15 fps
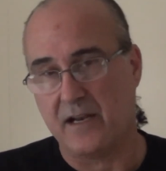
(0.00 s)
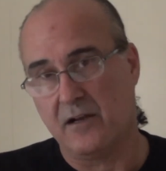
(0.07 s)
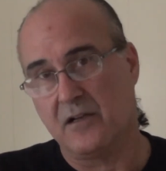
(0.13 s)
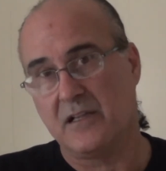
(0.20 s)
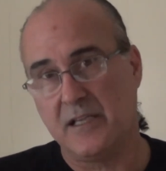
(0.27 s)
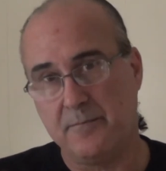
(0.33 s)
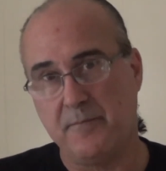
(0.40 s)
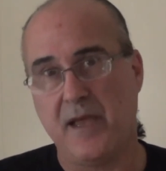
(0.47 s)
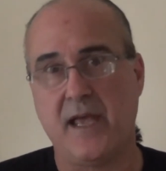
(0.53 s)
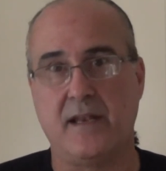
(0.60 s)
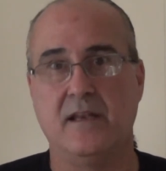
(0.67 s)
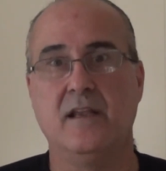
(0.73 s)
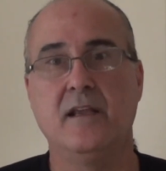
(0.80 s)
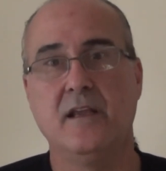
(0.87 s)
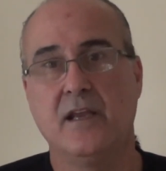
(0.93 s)
ugly men
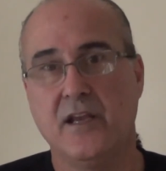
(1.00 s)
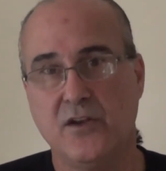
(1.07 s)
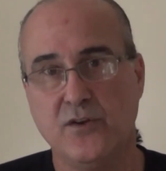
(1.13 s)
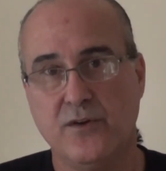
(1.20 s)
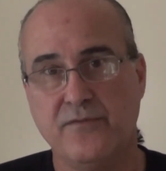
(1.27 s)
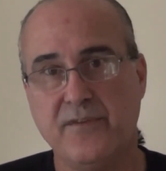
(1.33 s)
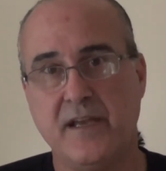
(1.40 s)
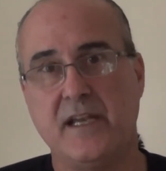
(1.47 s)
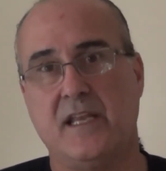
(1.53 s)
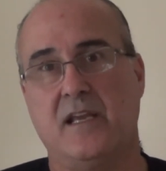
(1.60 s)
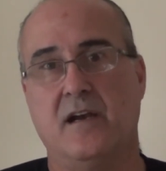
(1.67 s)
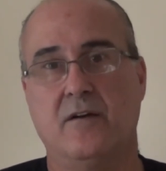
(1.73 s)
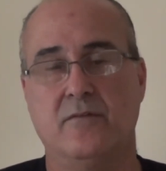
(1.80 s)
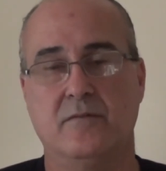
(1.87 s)
in your video.